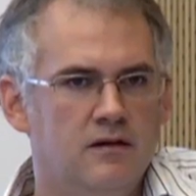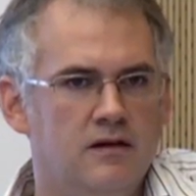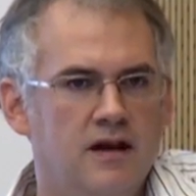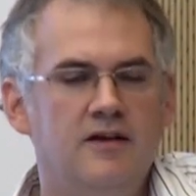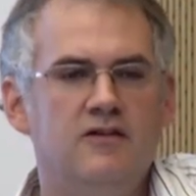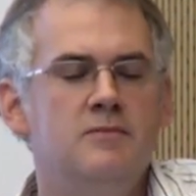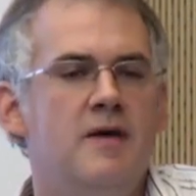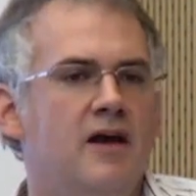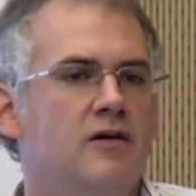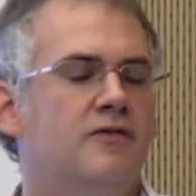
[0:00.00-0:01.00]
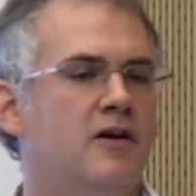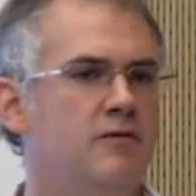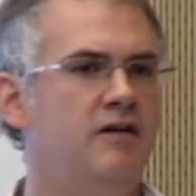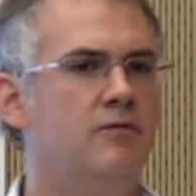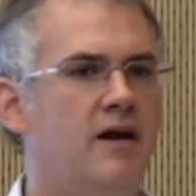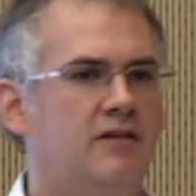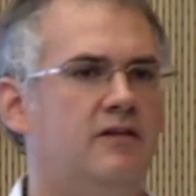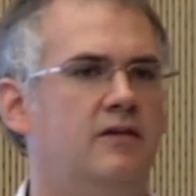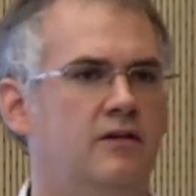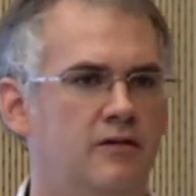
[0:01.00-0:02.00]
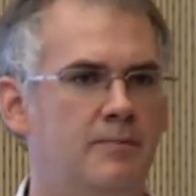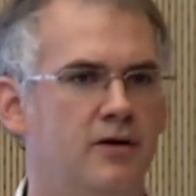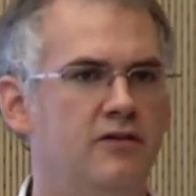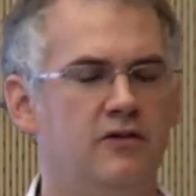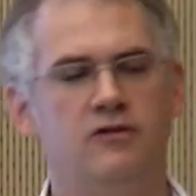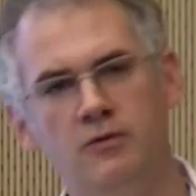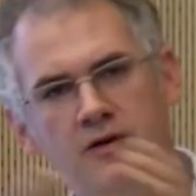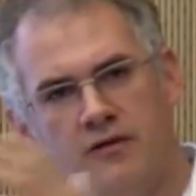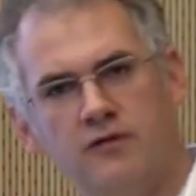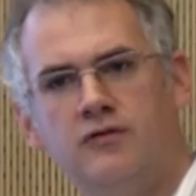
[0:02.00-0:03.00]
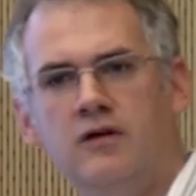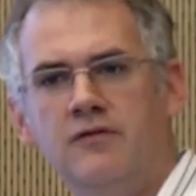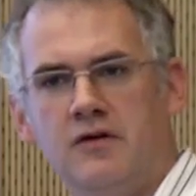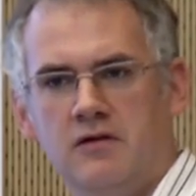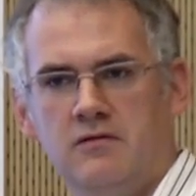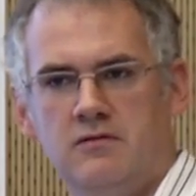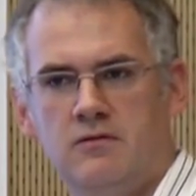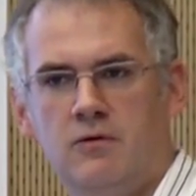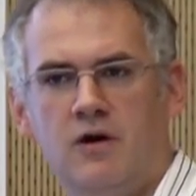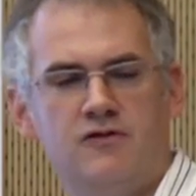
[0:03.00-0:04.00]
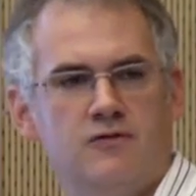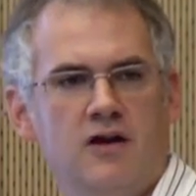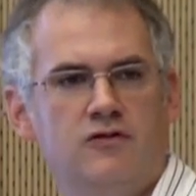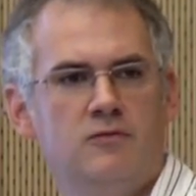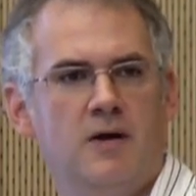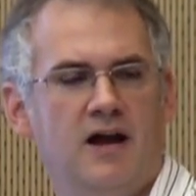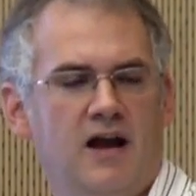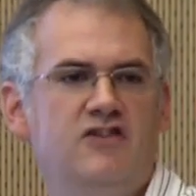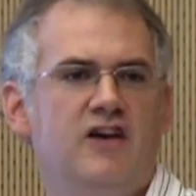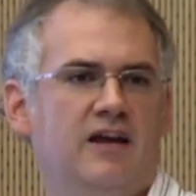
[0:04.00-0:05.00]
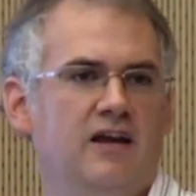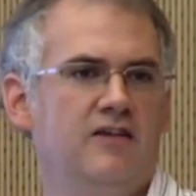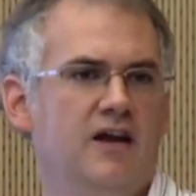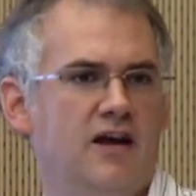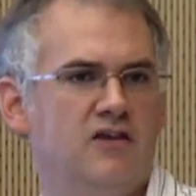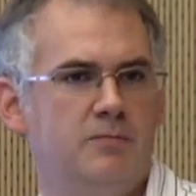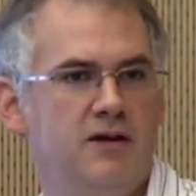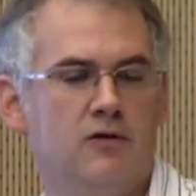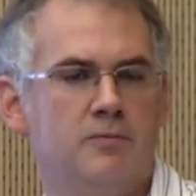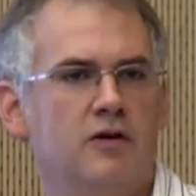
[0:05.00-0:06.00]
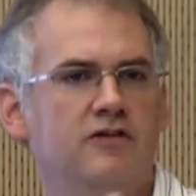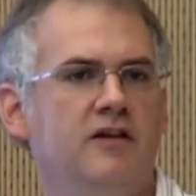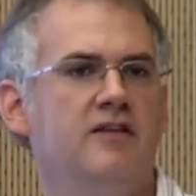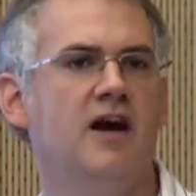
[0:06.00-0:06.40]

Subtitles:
it doesn't matter if I redirect the person to another server, or I try to by hijacking the ISP or poisoning the